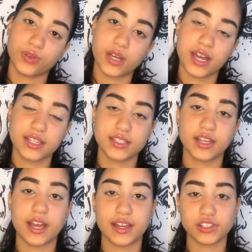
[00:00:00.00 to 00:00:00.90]
guys, the
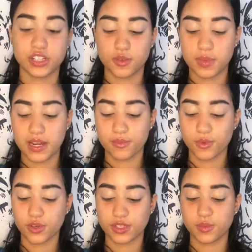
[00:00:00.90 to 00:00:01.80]
eyeshadow palette I'm
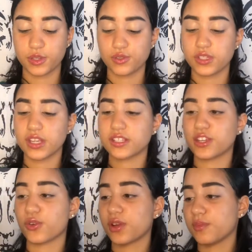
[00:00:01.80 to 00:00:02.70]
going to be using is the
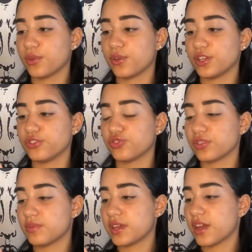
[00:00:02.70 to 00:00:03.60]
Qing Beauty
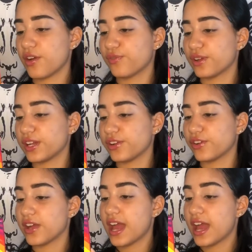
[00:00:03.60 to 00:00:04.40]
Dreaming of Glitter